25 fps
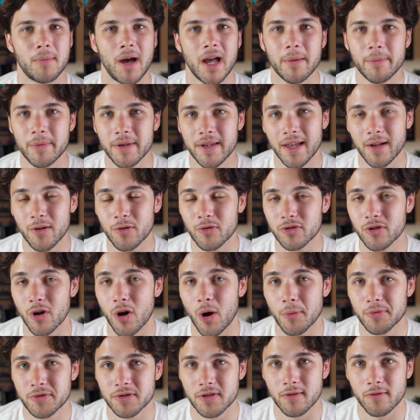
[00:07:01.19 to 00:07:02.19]
might be a good
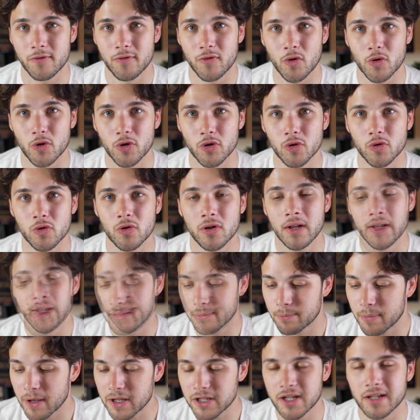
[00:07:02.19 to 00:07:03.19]
option for you,
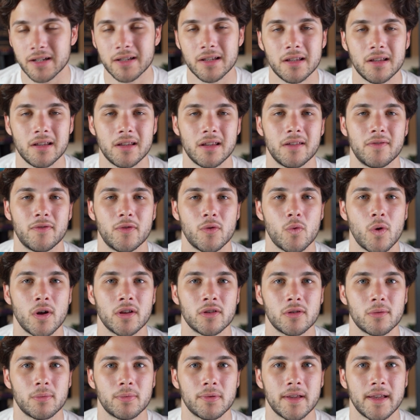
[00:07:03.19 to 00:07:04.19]
especially if you
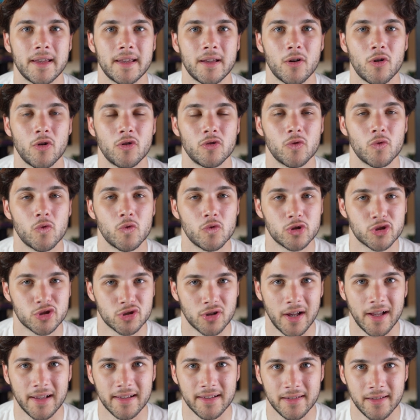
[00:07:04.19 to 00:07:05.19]
want to play on
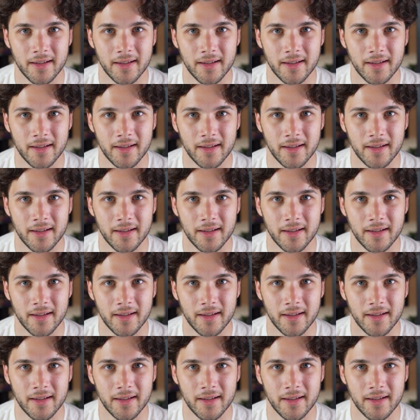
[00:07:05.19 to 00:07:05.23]
ultra